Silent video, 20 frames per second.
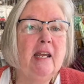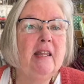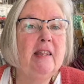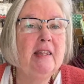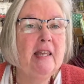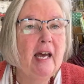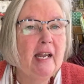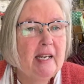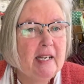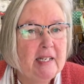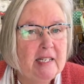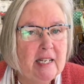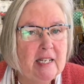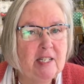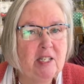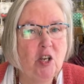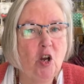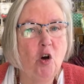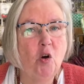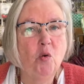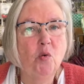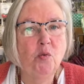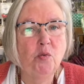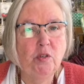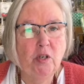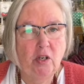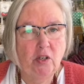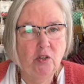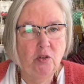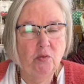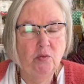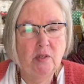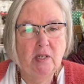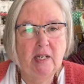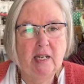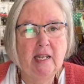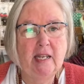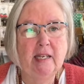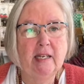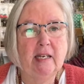that is its own
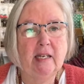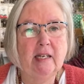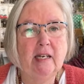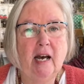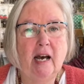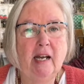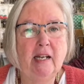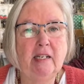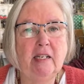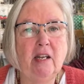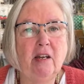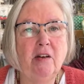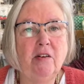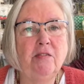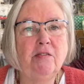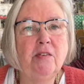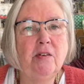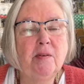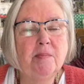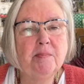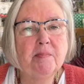unique kind of